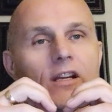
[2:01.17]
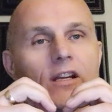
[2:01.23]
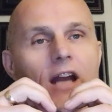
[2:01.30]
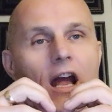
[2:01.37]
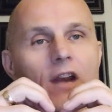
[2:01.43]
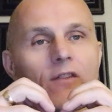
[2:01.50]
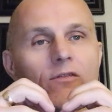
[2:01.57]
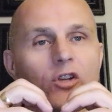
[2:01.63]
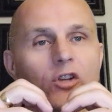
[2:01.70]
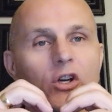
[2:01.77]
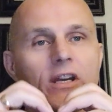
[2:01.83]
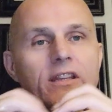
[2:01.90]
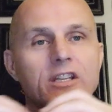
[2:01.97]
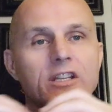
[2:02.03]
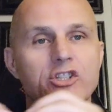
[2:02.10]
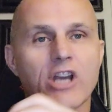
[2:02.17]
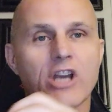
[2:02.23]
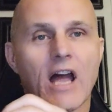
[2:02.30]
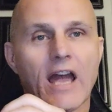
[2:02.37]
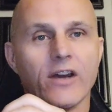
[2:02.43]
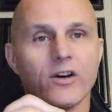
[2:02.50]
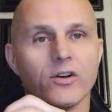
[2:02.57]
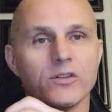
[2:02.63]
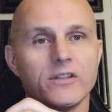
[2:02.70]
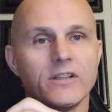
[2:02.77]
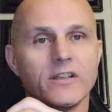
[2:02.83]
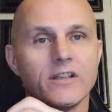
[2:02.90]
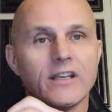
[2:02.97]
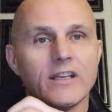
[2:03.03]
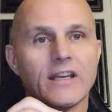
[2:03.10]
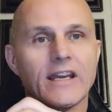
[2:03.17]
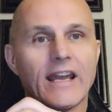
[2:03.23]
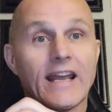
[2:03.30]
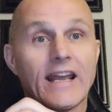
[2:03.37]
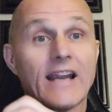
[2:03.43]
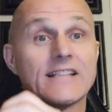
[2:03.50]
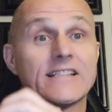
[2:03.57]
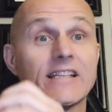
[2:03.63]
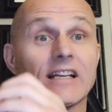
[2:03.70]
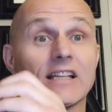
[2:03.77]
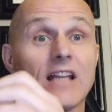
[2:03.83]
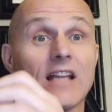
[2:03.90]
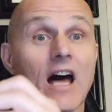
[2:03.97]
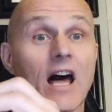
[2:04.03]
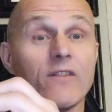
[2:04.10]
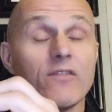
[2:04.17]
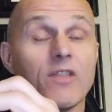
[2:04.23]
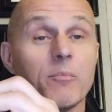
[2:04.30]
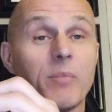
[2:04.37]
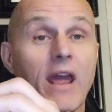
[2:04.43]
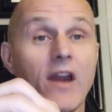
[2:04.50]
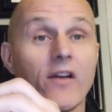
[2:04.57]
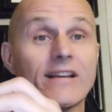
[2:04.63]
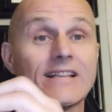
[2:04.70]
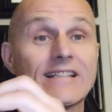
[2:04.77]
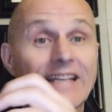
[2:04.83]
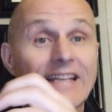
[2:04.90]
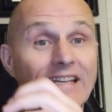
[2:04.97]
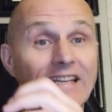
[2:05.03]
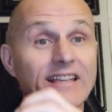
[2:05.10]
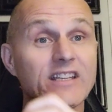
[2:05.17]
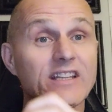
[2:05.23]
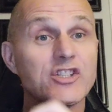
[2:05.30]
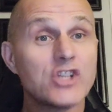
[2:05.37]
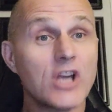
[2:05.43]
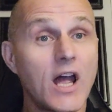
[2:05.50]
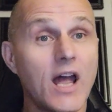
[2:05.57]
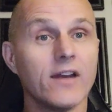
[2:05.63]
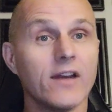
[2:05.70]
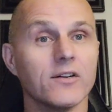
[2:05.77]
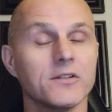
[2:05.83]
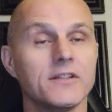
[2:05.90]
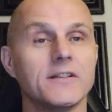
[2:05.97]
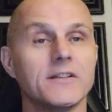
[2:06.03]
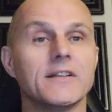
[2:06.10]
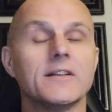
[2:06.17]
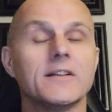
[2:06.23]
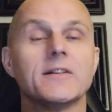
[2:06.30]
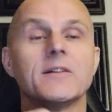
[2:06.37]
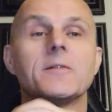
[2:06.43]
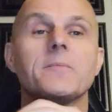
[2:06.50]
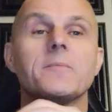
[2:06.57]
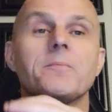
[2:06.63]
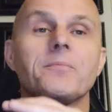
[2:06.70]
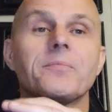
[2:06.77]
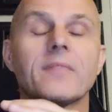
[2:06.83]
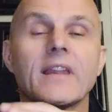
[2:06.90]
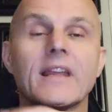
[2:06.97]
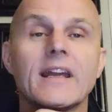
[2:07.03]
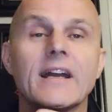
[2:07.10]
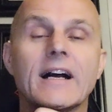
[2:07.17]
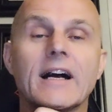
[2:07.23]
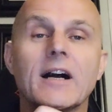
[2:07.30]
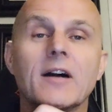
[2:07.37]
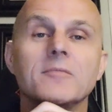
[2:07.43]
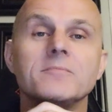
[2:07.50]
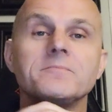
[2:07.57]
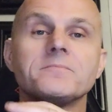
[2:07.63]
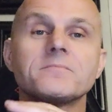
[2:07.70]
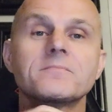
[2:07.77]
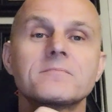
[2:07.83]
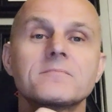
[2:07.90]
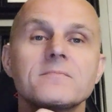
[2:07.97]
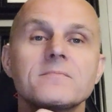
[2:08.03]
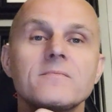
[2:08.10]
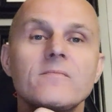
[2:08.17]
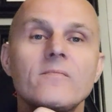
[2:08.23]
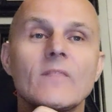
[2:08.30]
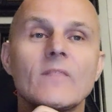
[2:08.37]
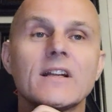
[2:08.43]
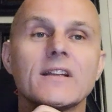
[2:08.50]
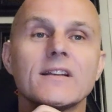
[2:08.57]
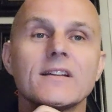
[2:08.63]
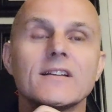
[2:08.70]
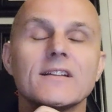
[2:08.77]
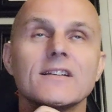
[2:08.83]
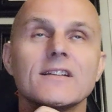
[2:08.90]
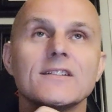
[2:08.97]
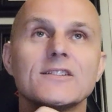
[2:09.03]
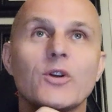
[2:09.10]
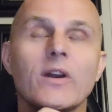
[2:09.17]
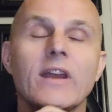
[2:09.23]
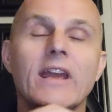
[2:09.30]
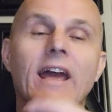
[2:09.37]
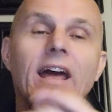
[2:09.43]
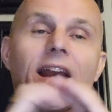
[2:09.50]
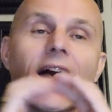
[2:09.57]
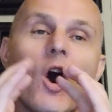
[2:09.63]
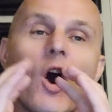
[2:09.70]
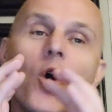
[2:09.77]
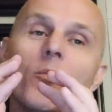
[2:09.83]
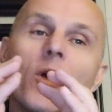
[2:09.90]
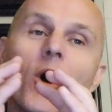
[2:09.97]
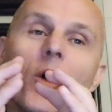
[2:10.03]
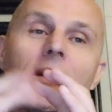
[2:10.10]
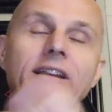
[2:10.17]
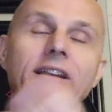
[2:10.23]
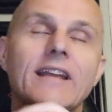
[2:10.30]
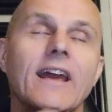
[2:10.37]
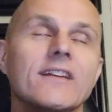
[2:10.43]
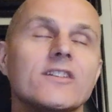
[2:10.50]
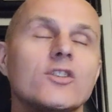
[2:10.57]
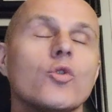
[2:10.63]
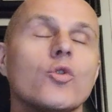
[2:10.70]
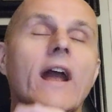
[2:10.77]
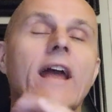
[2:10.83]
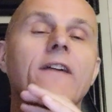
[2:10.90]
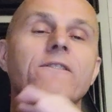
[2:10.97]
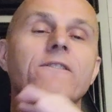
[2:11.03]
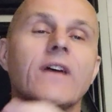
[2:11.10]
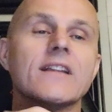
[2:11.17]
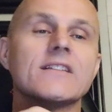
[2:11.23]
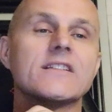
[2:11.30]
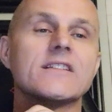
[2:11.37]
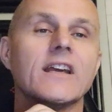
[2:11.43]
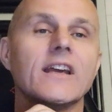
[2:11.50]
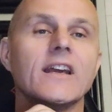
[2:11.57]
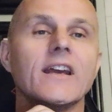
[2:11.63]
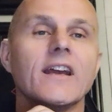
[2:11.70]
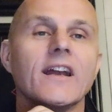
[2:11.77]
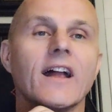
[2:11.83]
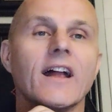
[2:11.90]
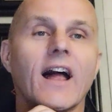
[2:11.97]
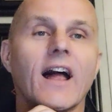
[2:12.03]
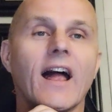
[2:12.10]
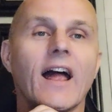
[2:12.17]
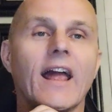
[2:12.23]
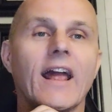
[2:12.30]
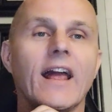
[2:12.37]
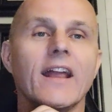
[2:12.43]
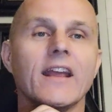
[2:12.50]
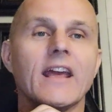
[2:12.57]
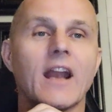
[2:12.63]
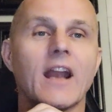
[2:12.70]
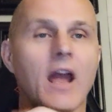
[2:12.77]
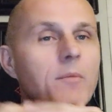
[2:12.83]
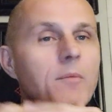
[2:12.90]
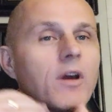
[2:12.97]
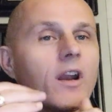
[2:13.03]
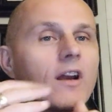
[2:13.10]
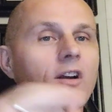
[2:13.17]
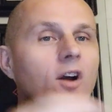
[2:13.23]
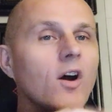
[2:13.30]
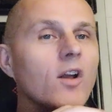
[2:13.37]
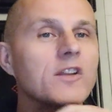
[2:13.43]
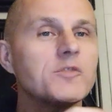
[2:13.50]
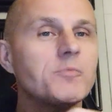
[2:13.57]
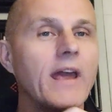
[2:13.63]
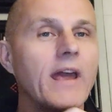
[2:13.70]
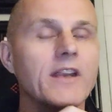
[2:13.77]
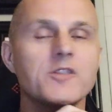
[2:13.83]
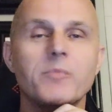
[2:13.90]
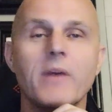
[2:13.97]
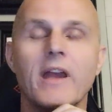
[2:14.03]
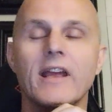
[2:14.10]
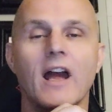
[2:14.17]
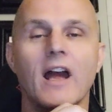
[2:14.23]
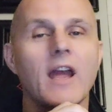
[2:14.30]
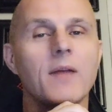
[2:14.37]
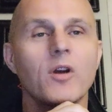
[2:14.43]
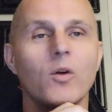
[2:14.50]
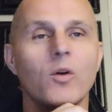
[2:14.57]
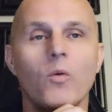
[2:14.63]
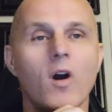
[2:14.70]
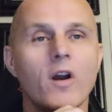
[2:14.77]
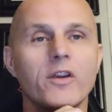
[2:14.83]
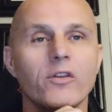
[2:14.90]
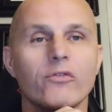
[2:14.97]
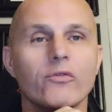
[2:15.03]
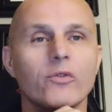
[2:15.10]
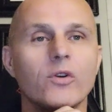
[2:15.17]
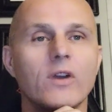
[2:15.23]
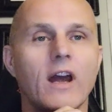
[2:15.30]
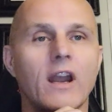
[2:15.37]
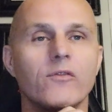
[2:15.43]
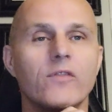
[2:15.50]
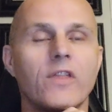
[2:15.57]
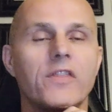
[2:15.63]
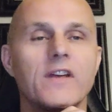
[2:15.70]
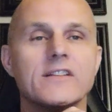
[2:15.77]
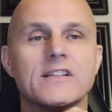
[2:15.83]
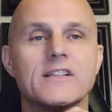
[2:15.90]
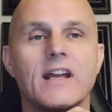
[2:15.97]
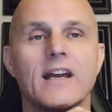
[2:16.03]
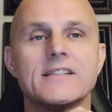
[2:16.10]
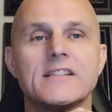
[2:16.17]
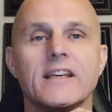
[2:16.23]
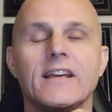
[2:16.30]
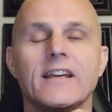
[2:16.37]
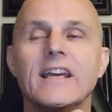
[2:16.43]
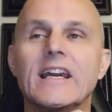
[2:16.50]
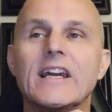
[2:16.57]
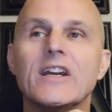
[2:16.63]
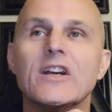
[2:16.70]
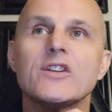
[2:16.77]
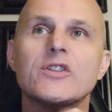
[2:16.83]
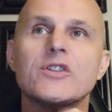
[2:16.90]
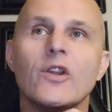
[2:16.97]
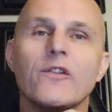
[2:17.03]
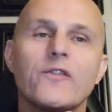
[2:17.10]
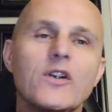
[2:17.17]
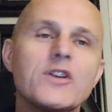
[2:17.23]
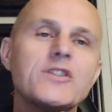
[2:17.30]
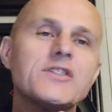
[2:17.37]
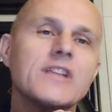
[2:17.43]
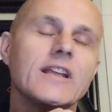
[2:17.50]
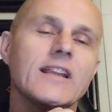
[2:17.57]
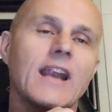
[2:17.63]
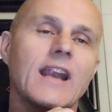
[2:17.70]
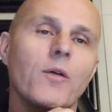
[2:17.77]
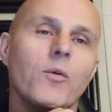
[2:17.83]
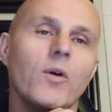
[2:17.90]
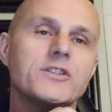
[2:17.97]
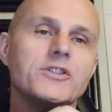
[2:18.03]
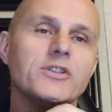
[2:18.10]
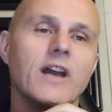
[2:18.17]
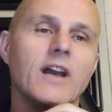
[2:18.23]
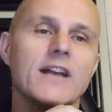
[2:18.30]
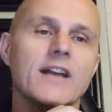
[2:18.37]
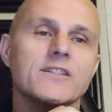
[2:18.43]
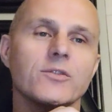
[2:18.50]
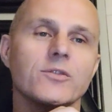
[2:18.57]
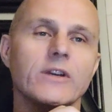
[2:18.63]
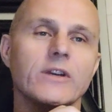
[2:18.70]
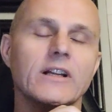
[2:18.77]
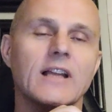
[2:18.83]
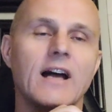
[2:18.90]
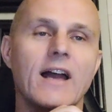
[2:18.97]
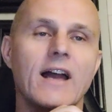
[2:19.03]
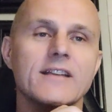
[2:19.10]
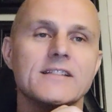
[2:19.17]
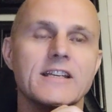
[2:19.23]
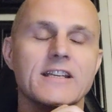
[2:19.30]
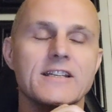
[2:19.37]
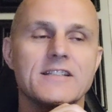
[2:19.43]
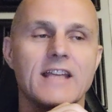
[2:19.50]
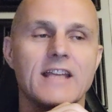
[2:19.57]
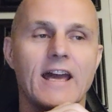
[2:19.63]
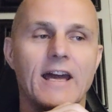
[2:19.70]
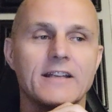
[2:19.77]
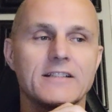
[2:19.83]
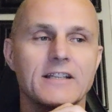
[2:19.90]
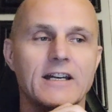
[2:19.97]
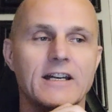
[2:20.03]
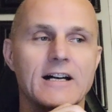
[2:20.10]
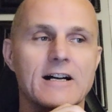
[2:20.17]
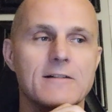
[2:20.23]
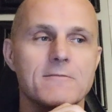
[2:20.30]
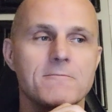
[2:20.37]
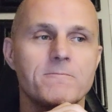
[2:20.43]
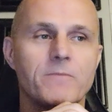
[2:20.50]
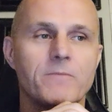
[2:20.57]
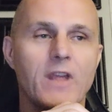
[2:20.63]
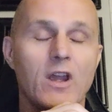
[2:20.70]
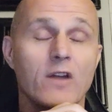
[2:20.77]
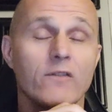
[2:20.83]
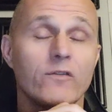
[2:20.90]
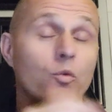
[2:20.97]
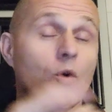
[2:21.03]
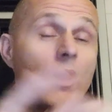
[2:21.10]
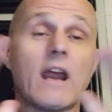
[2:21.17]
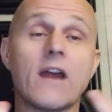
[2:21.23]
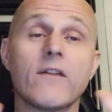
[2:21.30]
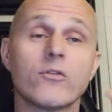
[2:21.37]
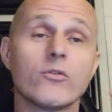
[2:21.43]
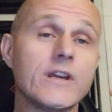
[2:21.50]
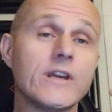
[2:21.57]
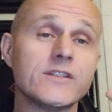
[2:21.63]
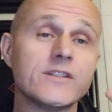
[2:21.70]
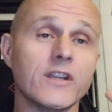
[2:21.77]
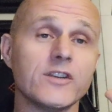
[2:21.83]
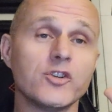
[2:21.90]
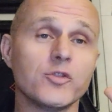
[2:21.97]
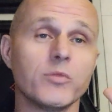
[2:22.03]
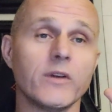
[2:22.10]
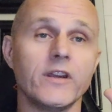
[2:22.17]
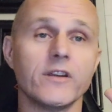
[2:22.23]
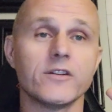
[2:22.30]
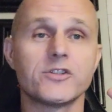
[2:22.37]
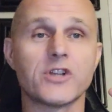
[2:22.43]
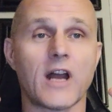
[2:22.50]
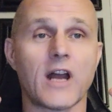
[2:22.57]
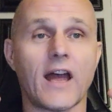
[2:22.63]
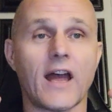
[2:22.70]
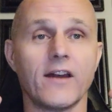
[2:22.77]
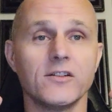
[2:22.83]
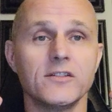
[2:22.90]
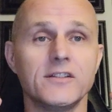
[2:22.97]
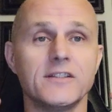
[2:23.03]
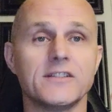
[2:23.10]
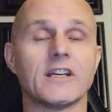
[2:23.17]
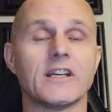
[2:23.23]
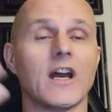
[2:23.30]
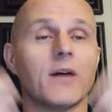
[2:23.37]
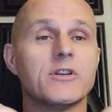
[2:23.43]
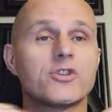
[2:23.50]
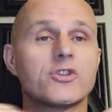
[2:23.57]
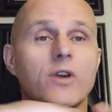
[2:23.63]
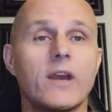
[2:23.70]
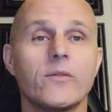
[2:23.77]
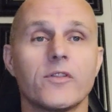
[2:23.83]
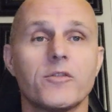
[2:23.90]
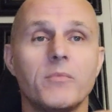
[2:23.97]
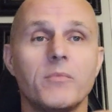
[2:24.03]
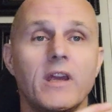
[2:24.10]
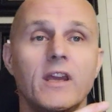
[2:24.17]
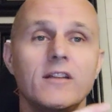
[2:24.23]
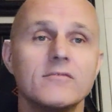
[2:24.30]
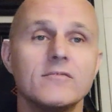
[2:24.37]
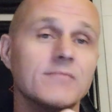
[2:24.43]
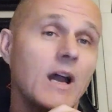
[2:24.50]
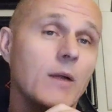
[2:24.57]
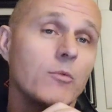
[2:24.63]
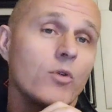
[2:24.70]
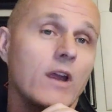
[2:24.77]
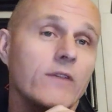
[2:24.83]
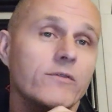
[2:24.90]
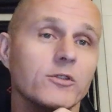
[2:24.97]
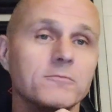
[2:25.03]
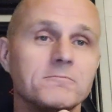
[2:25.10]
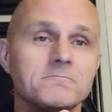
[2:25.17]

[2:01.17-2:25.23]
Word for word: kind of look at the child and I see a lot of the parent in the child. Um, so again, I hope nobody takes great offense. Uh, and again, I am going to call a spade a spade. I am going to walk you through kind of the things that I see. So the first thing that I want you guys to realize is that um, for whatever reason that you bring your child to come and train with me, I'm grateful.